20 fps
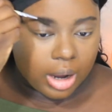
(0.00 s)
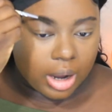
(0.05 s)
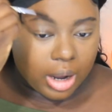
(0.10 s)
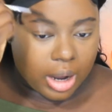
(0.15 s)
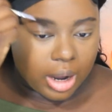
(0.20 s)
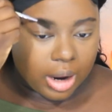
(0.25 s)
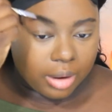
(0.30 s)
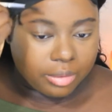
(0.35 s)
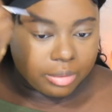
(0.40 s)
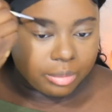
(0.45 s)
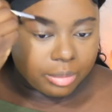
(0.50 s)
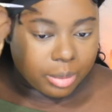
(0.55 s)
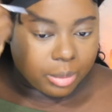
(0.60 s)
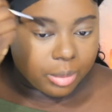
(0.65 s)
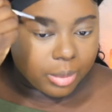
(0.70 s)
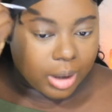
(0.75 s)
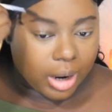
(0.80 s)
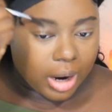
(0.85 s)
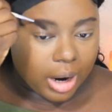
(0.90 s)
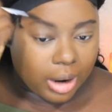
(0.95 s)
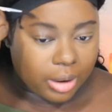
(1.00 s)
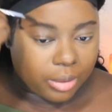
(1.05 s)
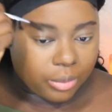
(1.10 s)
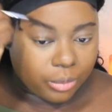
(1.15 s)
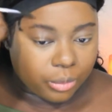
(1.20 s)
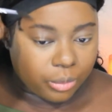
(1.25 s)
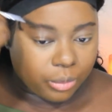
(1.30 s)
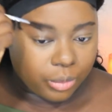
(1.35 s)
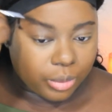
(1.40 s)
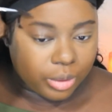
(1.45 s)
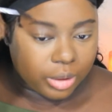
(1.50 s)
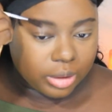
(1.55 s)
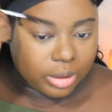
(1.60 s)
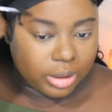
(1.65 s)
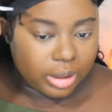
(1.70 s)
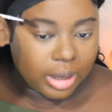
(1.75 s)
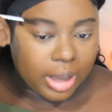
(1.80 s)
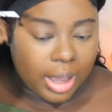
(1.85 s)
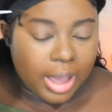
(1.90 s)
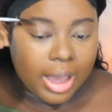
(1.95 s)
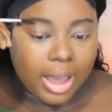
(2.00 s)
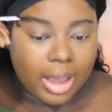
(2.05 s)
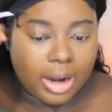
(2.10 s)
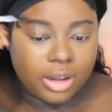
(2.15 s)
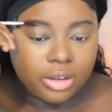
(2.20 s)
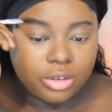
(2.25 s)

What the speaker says: I remember and it's